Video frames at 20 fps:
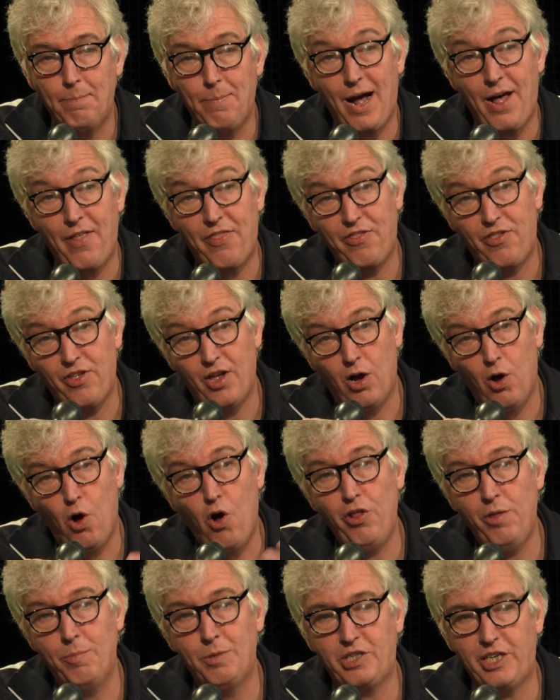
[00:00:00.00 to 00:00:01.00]
But
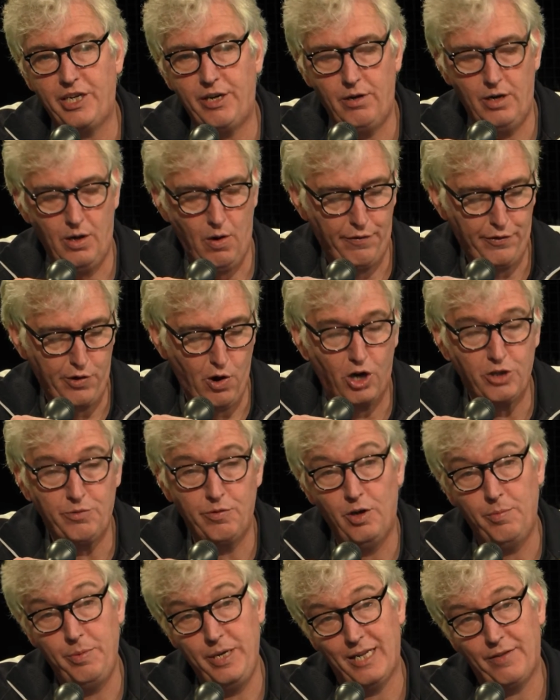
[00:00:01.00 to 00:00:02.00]
all the material, of course,
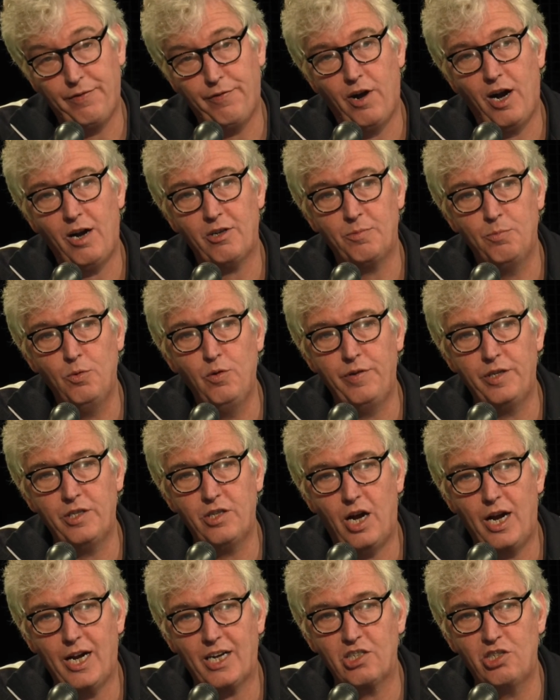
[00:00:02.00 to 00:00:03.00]
will be at
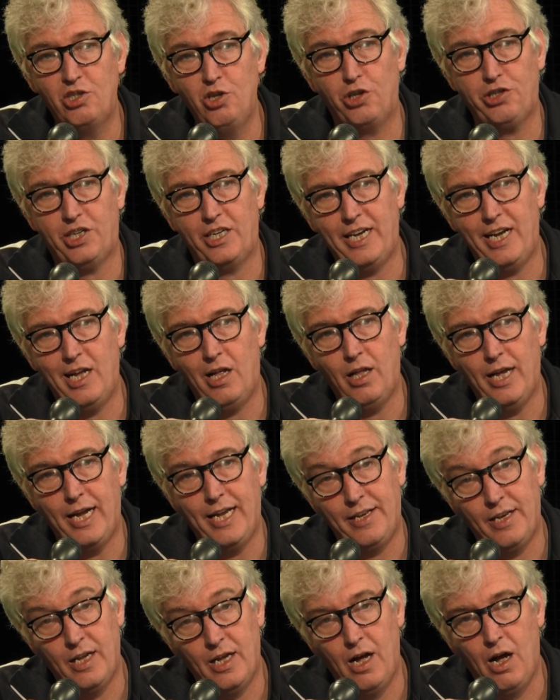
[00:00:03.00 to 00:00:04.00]
fastmovingtargets.nl
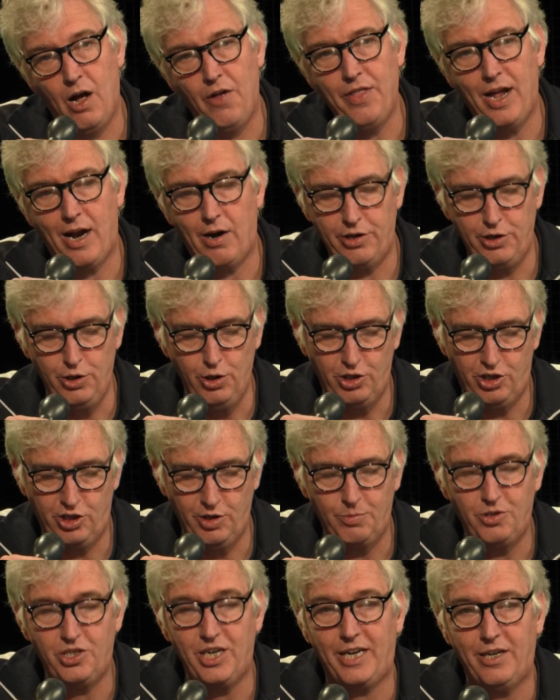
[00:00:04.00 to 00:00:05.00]
and on our
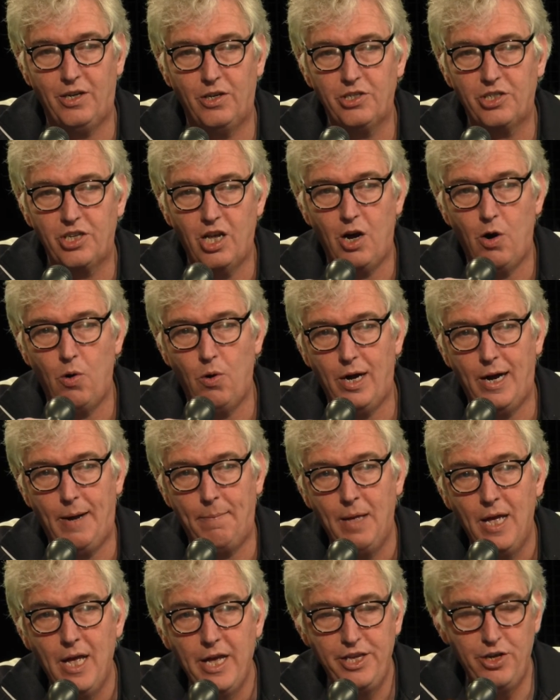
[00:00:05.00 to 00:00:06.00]
YouTube channel, so
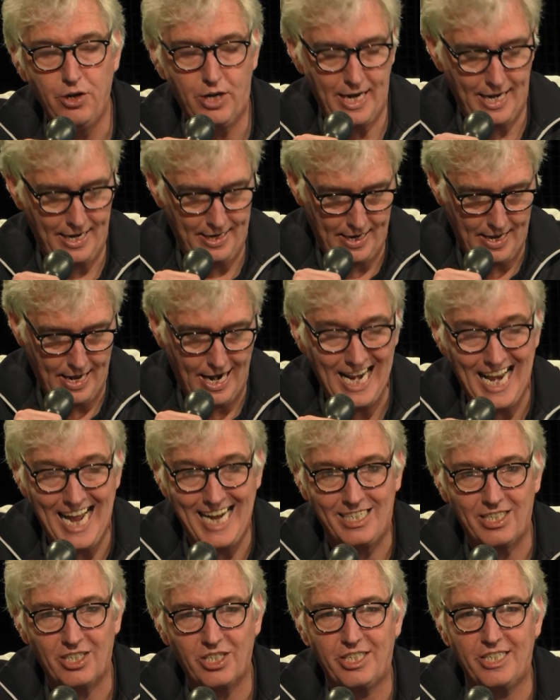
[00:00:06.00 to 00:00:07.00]
you can
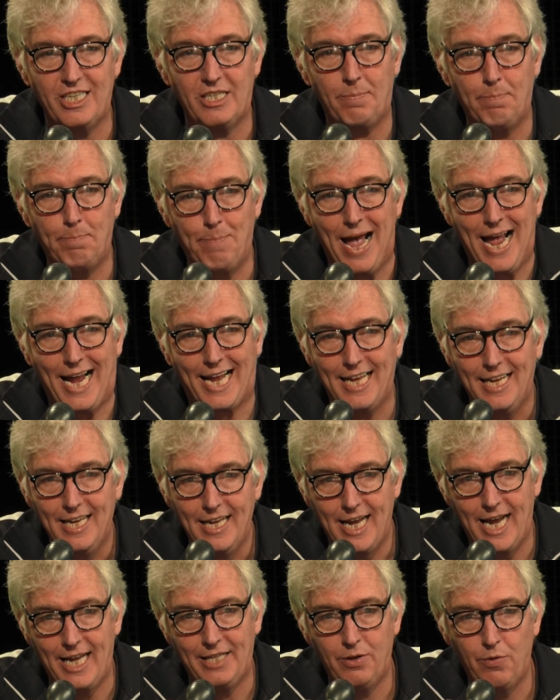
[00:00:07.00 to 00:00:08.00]
later sit back
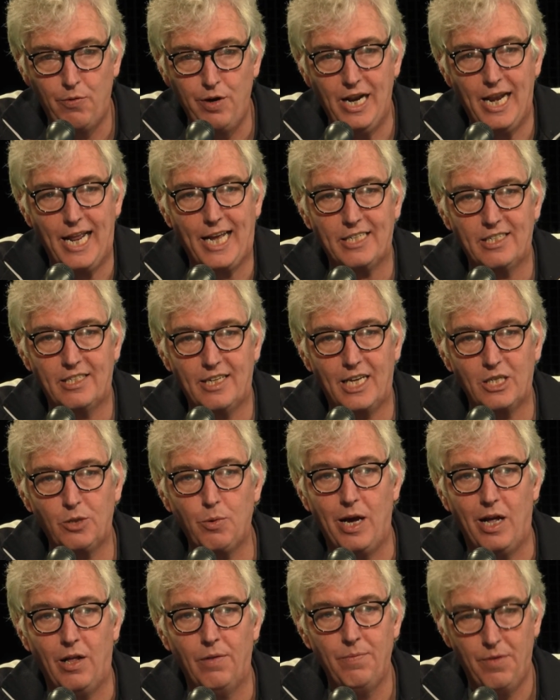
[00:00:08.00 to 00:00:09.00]
and relax as
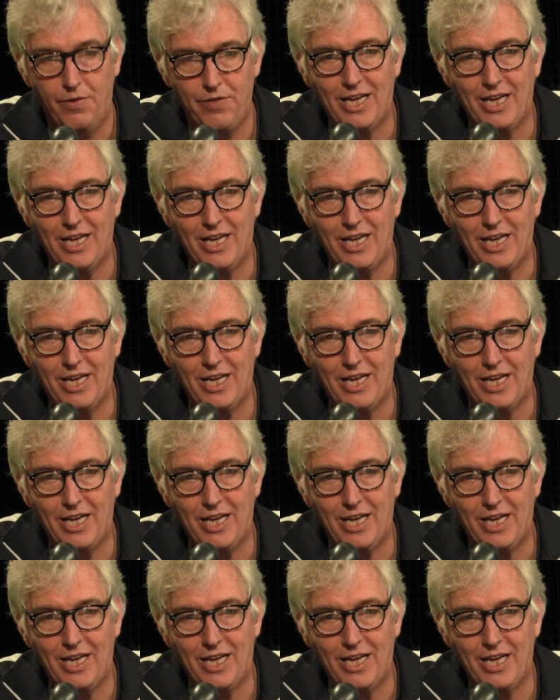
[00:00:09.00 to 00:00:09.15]
well.